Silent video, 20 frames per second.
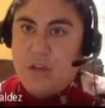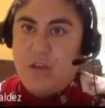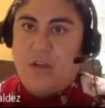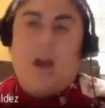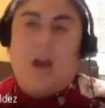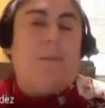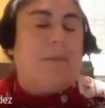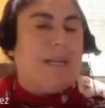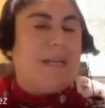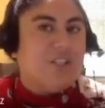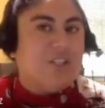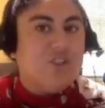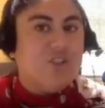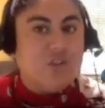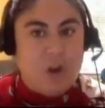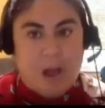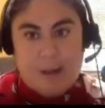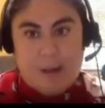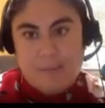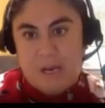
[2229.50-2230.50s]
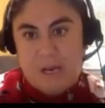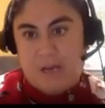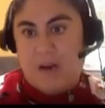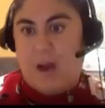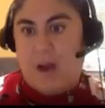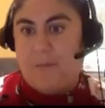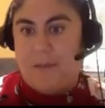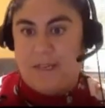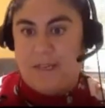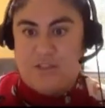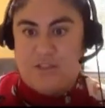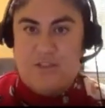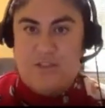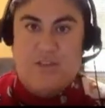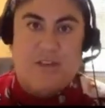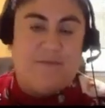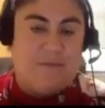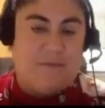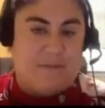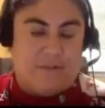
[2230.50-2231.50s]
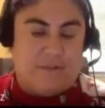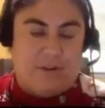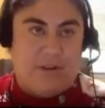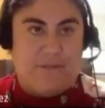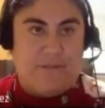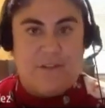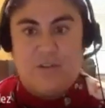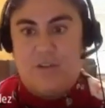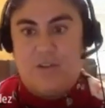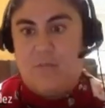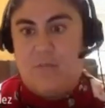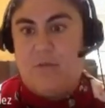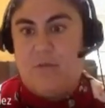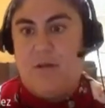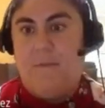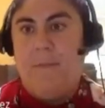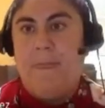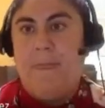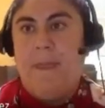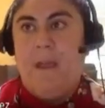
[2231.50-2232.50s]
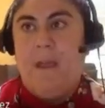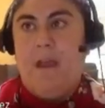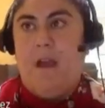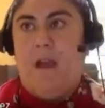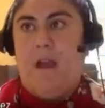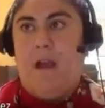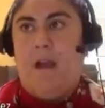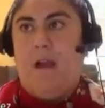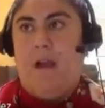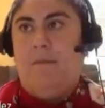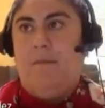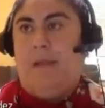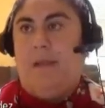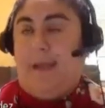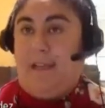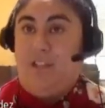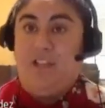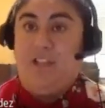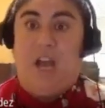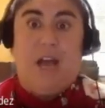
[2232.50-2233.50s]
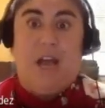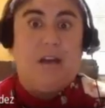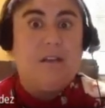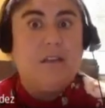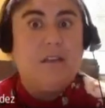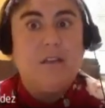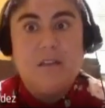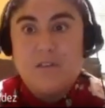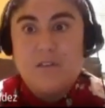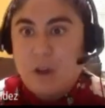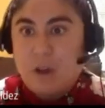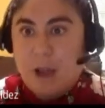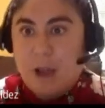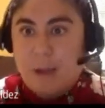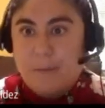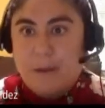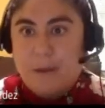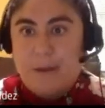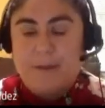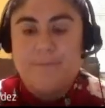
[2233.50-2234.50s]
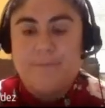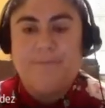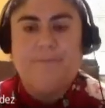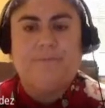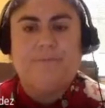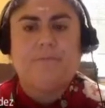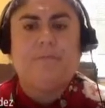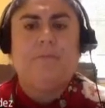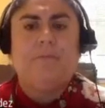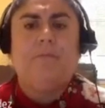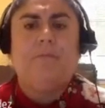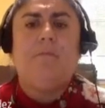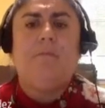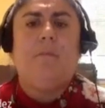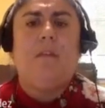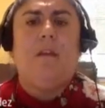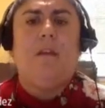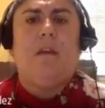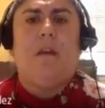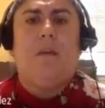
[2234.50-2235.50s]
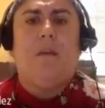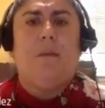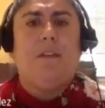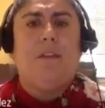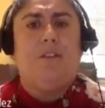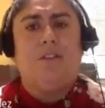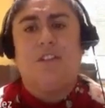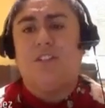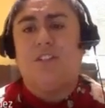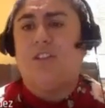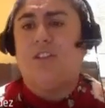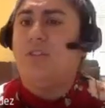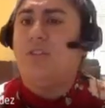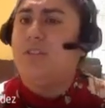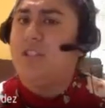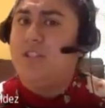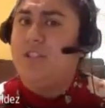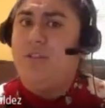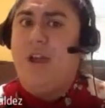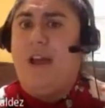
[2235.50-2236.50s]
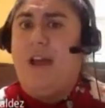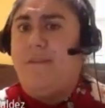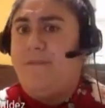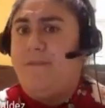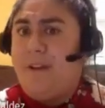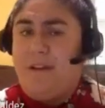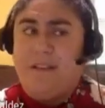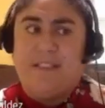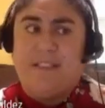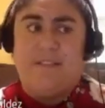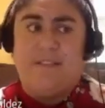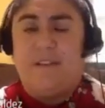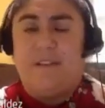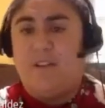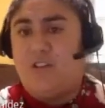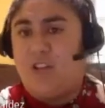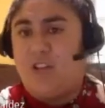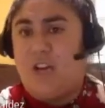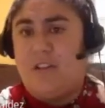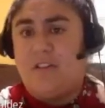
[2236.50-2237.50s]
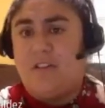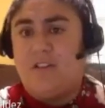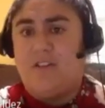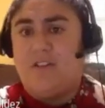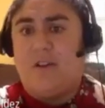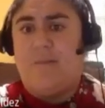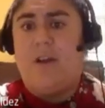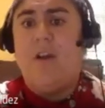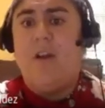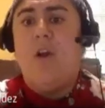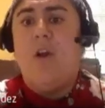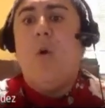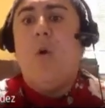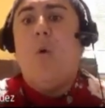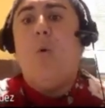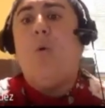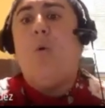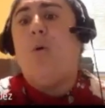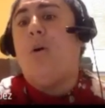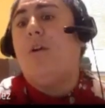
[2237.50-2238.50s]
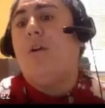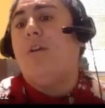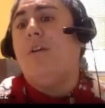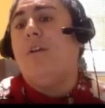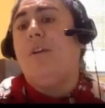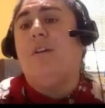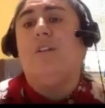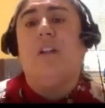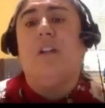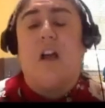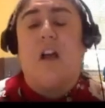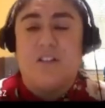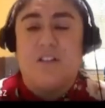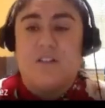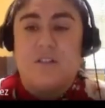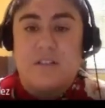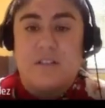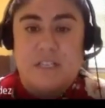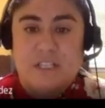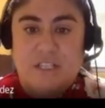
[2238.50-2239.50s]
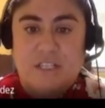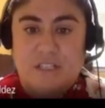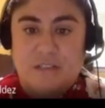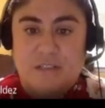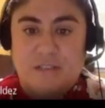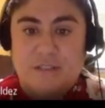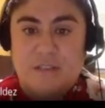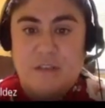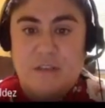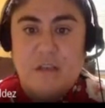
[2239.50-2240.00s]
complex trauma, complex grief and trauma, like childhood trauma, and you're an adult and you had very severe childhood trauma, or neurological issues.